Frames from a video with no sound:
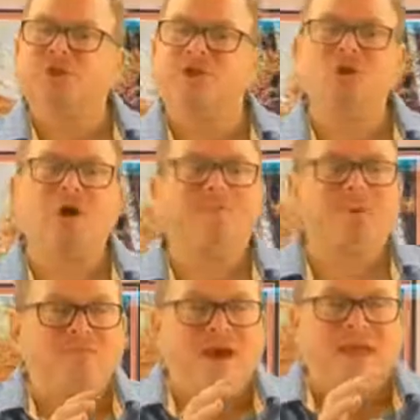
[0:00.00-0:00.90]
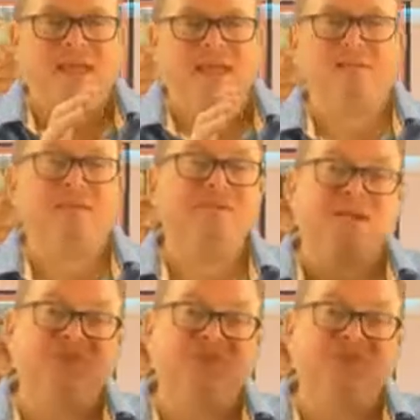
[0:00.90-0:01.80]
you're not providing anything besides
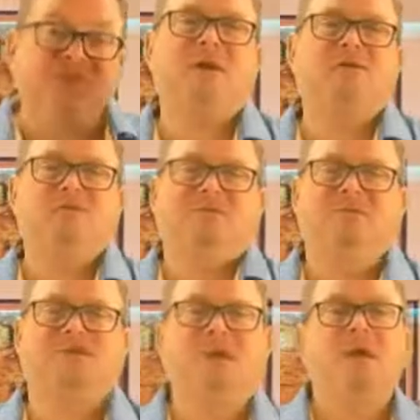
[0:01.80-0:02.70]
just your product or service,